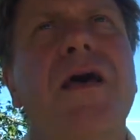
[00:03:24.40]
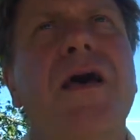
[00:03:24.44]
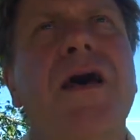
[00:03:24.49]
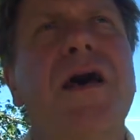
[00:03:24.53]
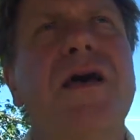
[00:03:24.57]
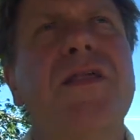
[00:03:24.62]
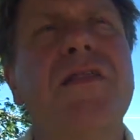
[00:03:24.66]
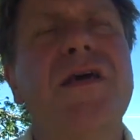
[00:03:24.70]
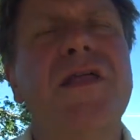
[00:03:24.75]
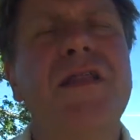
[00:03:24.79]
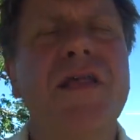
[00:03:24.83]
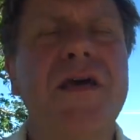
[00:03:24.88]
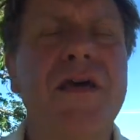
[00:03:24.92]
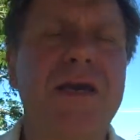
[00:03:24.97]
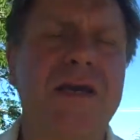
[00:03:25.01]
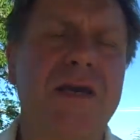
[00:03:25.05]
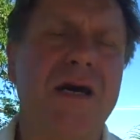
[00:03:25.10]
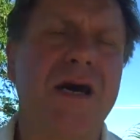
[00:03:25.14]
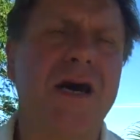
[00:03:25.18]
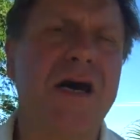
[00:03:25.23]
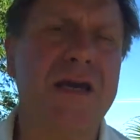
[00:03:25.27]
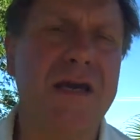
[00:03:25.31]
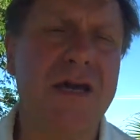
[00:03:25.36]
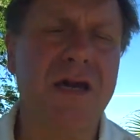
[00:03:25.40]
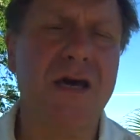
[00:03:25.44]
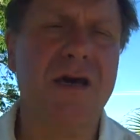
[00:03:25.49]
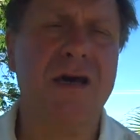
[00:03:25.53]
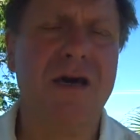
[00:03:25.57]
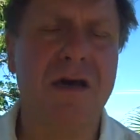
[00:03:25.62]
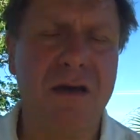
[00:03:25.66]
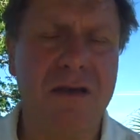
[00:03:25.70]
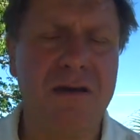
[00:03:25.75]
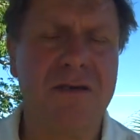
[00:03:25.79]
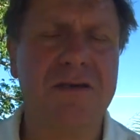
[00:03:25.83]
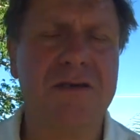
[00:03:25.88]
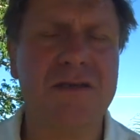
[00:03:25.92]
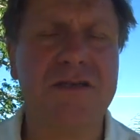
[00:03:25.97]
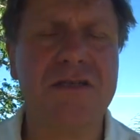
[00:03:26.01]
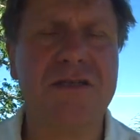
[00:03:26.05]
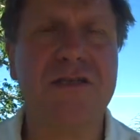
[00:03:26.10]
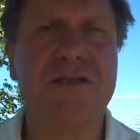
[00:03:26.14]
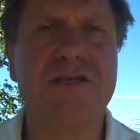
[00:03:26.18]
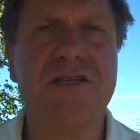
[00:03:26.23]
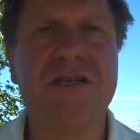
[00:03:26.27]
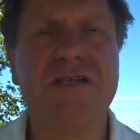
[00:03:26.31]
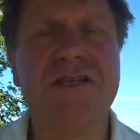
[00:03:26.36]
and then I
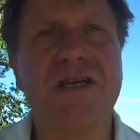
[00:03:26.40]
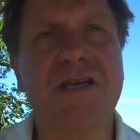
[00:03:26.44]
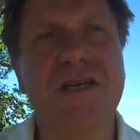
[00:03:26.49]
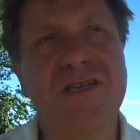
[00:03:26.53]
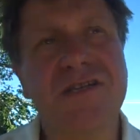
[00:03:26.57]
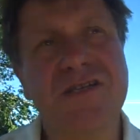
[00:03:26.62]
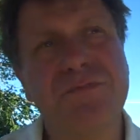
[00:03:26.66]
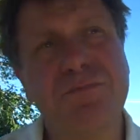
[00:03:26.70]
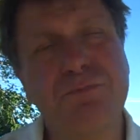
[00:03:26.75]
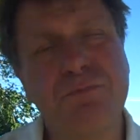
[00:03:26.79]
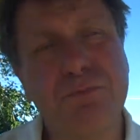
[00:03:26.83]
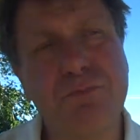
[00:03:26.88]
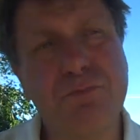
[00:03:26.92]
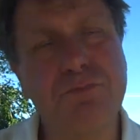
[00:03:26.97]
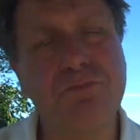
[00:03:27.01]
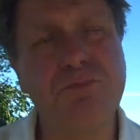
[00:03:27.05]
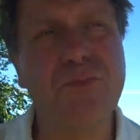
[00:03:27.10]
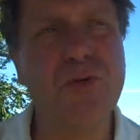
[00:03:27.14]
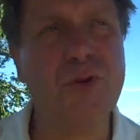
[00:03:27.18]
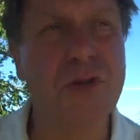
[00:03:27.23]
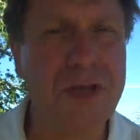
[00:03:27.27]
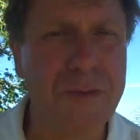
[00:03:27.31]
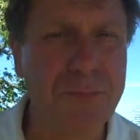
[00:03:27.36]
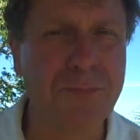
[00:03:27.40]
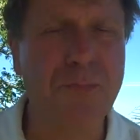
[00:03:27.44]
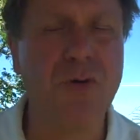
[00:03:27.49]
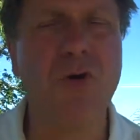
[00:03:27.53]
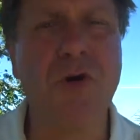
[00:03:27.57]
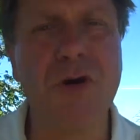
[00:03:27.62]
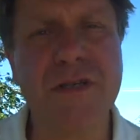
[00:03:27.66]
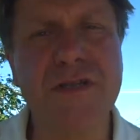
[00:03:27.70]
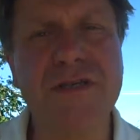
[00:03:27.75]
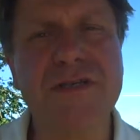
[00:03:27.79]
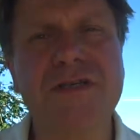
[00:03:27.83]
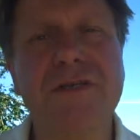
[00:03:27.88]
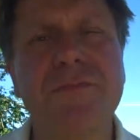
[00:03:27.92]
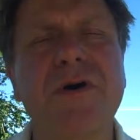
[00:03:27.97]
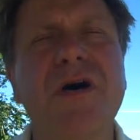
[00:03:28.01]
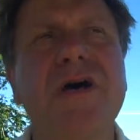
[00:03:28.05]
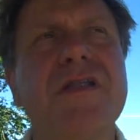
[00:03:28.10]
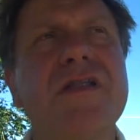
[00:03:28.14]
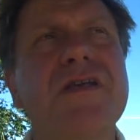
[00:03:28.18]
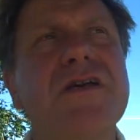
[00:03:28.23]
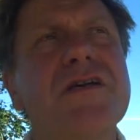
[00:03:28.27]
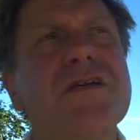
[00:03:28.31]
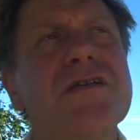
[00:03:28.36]
suggest they just bullet point some
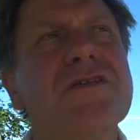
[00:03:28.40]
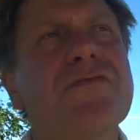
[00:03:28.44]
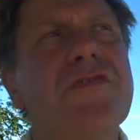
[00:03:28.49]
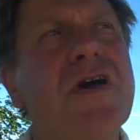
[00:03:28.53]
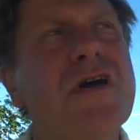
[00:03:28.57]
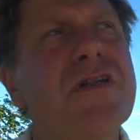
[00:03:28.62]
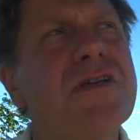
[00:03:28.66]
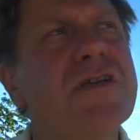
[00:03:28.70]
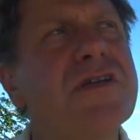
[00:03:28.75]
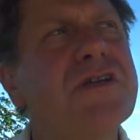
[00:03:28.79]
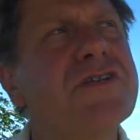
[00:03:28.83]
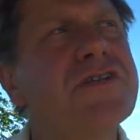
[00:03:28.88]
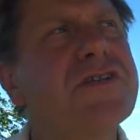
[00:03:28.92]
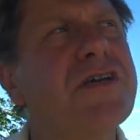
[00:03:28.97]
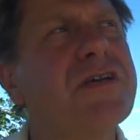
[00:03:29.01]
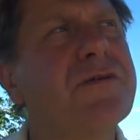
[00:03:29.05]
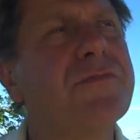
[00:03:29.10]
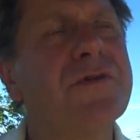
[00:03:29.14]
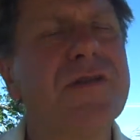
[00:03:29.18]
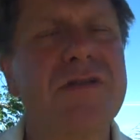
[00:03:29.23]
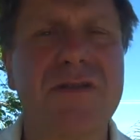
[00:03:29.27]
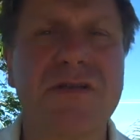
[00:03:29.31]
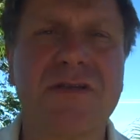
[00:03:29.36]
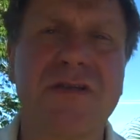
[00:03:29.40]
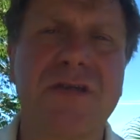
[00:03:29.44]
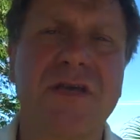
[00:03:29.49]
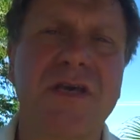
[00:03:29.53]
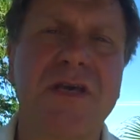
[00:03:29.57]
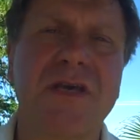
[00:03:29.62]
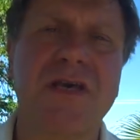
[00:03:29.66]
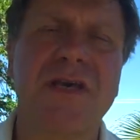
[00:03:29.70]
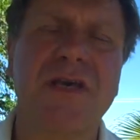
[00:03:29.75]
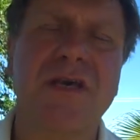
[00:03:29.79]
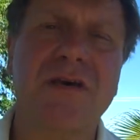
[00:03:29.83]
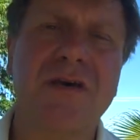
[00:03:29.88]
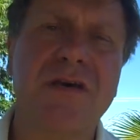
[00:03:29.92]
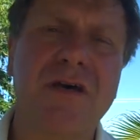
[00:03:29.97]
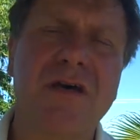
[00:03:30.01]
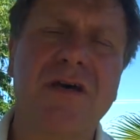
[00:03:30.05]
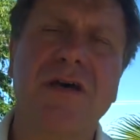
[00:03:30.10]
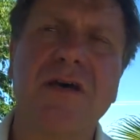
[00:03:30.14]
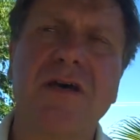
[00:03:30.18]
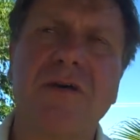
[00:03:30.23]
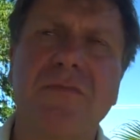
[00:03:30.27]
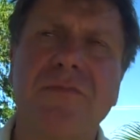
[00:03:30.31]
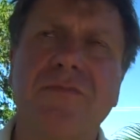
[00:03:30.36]
ideas around each statement.
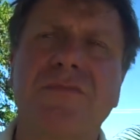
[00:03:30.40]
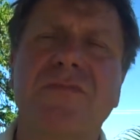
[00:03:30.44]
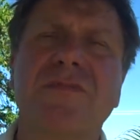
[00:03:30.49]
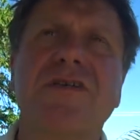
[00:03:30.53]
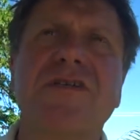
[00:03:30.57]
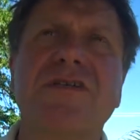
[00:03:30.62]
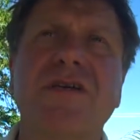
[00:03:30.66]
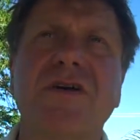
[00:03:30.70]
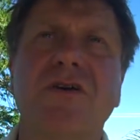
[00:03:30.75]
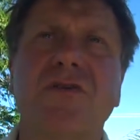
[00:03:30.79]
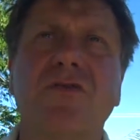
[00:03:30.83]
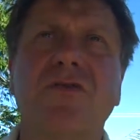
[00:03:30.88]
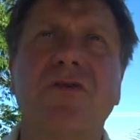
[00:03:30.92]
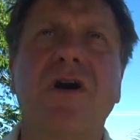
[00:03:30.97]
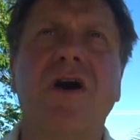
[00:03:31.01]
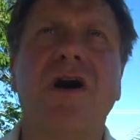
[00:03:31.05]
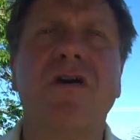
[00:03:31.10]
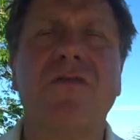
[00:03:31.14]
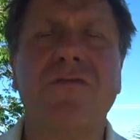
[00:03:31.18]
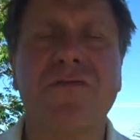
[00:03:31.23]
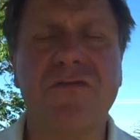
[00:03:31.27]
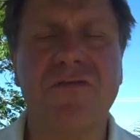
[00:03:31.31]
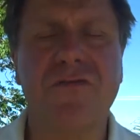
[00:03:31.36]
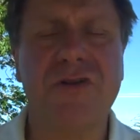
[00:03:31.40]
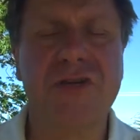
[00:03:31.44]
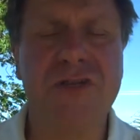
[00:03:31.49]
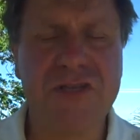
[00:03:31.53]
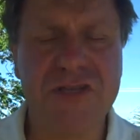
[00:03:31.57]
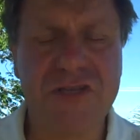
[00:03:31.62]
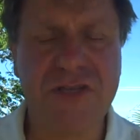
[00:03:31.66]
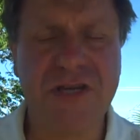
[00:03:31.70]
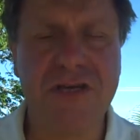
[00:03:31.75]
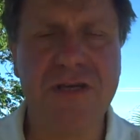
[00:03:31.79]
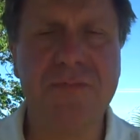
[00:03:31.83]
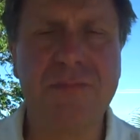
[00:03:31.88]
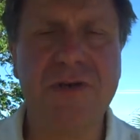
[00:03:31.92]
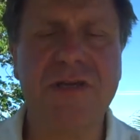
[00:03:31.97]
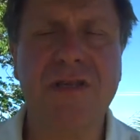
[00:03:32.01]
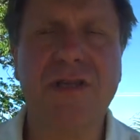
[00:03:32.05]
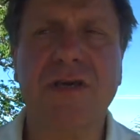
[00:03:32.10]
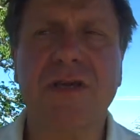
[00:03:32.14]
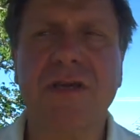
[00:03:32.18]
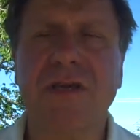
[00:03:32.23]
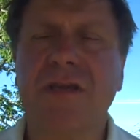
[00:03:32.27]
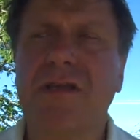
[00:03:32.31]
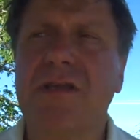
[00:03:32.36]
So after each statement
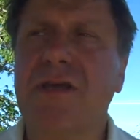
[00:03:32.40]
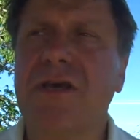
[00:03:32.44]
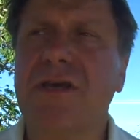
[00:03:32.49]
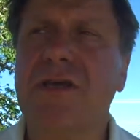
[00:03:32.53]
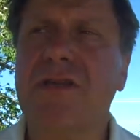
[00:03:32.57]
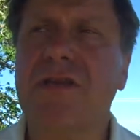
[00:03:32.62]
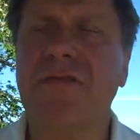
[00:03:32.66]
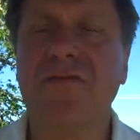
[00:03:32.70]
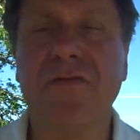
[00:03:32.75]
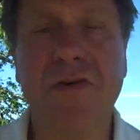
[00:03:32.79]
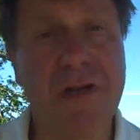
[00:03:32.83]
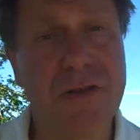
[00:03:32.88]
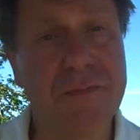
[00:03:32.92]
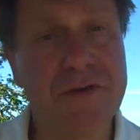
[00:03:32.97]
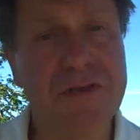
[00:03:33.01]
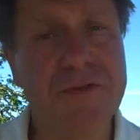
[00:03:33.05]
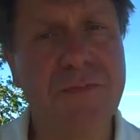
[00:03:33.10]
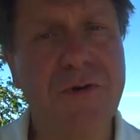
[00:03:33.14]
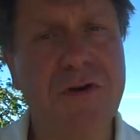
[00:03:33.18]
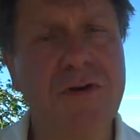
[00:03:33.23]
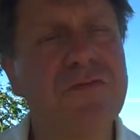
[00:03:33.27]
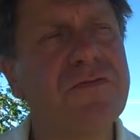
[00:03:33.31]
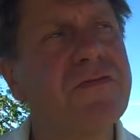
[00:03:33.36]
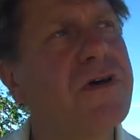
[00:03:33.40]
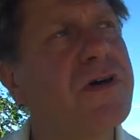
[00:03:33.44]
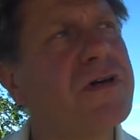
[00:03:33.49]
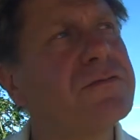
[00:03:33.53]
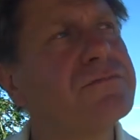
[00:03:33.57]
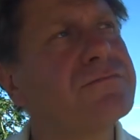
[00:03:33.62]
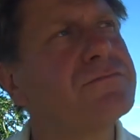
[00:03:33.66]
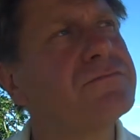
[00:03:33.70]
they develop this profile.